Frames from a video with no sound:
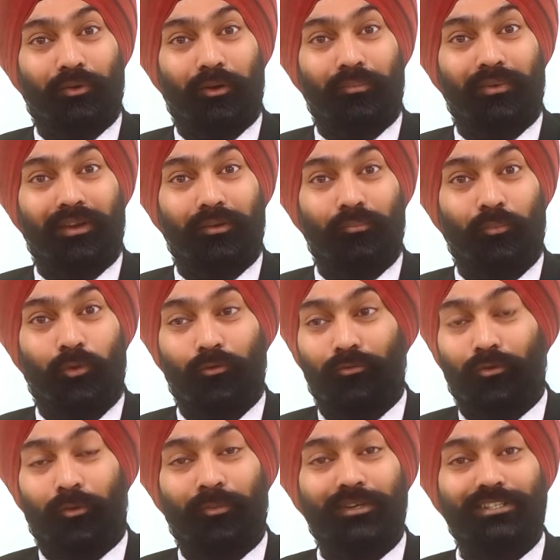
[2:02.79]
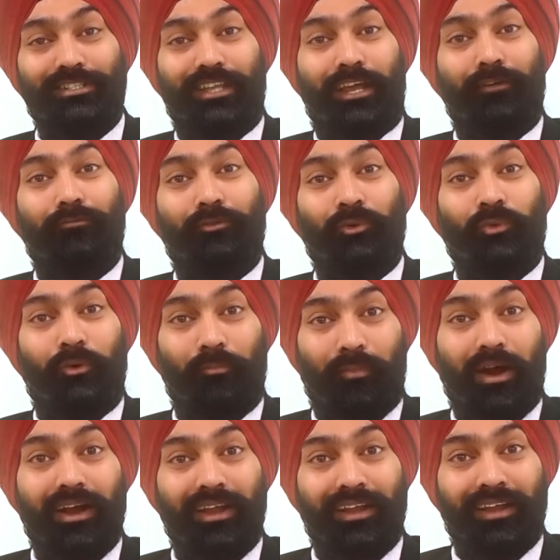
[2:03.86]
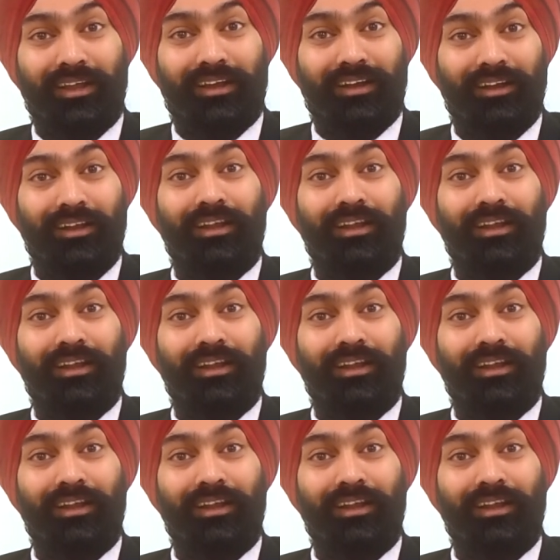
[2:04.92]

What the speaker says: probably move from his knife to a mic